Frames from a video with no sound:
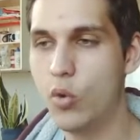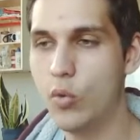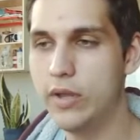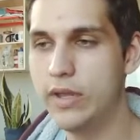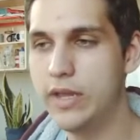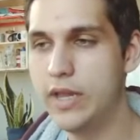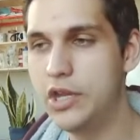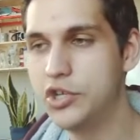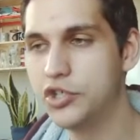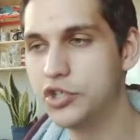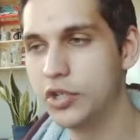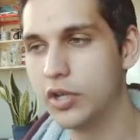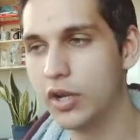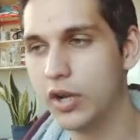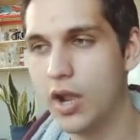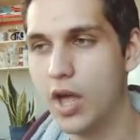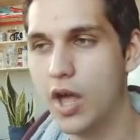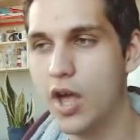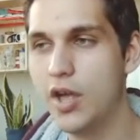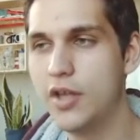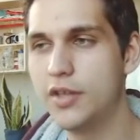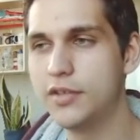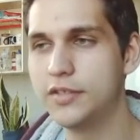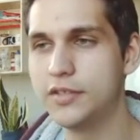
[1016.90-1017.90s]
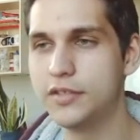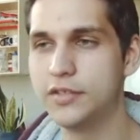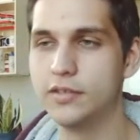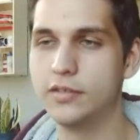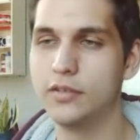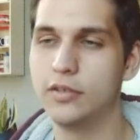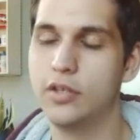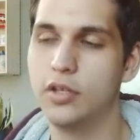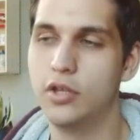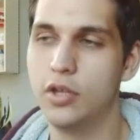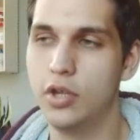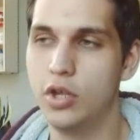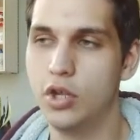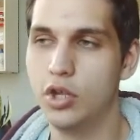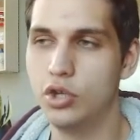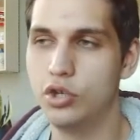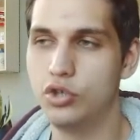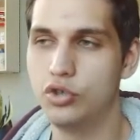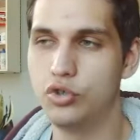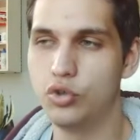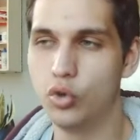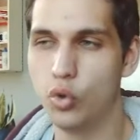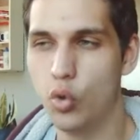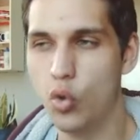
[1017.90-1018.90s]
each class
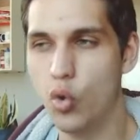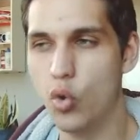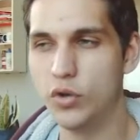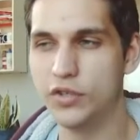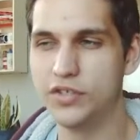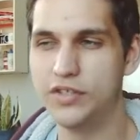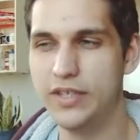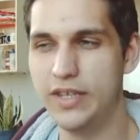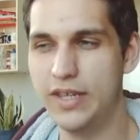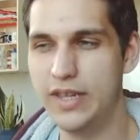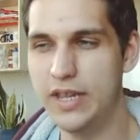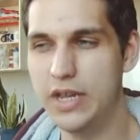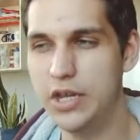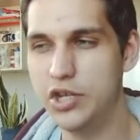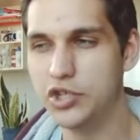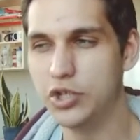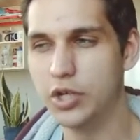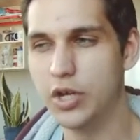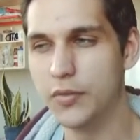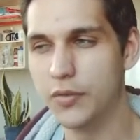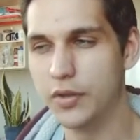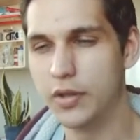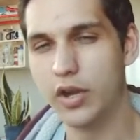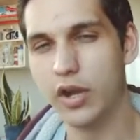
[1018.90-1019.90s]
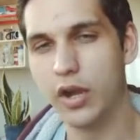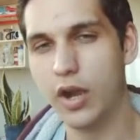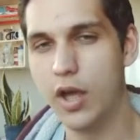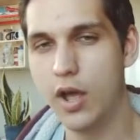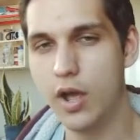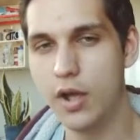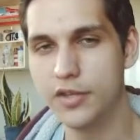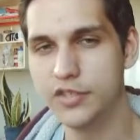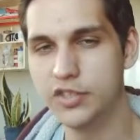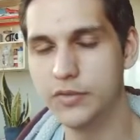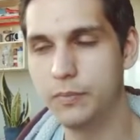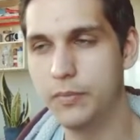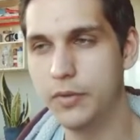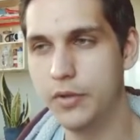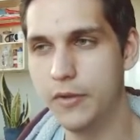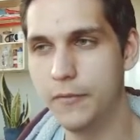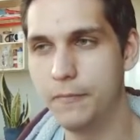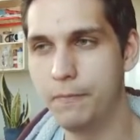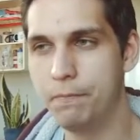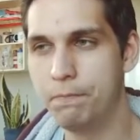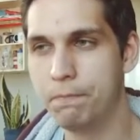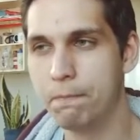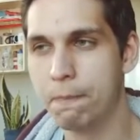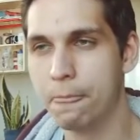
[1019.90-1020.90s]
talks to each other class,
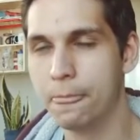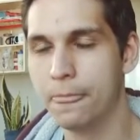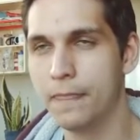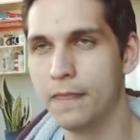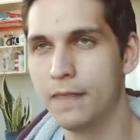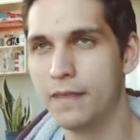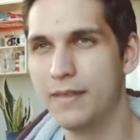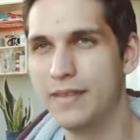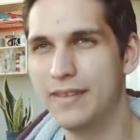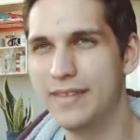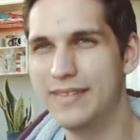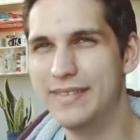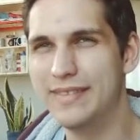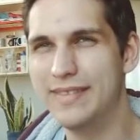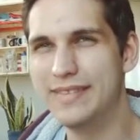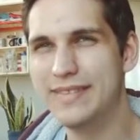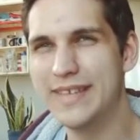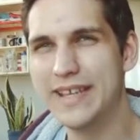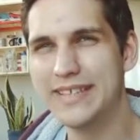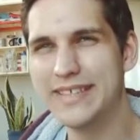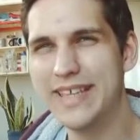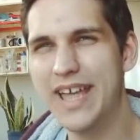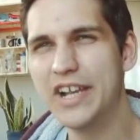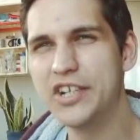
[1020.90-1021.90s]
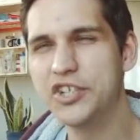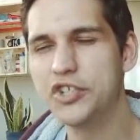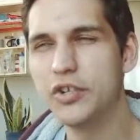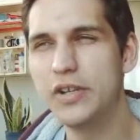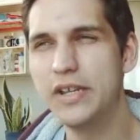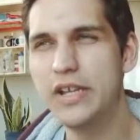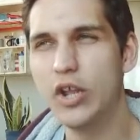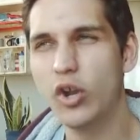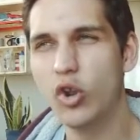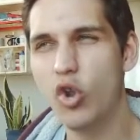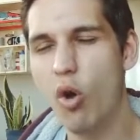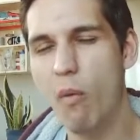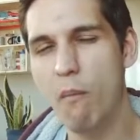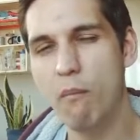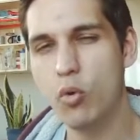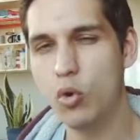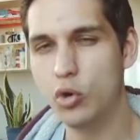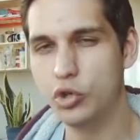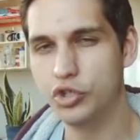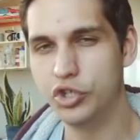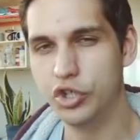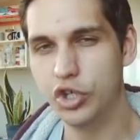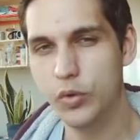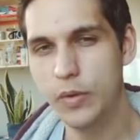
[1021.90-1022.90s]
but there's actually a lot
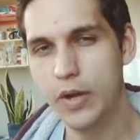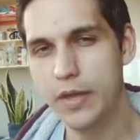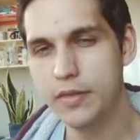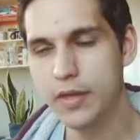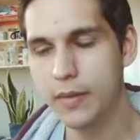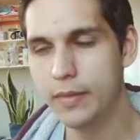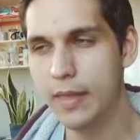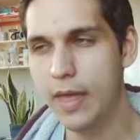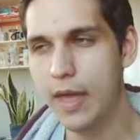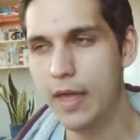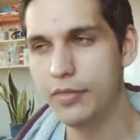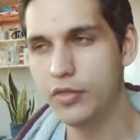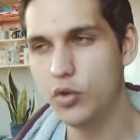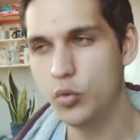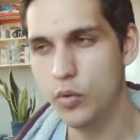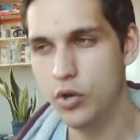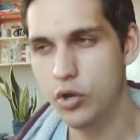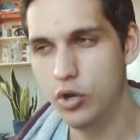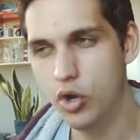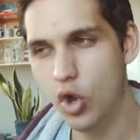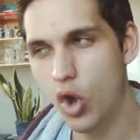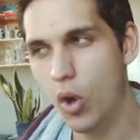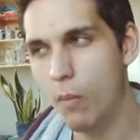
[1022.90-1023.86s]
more to it than that we're not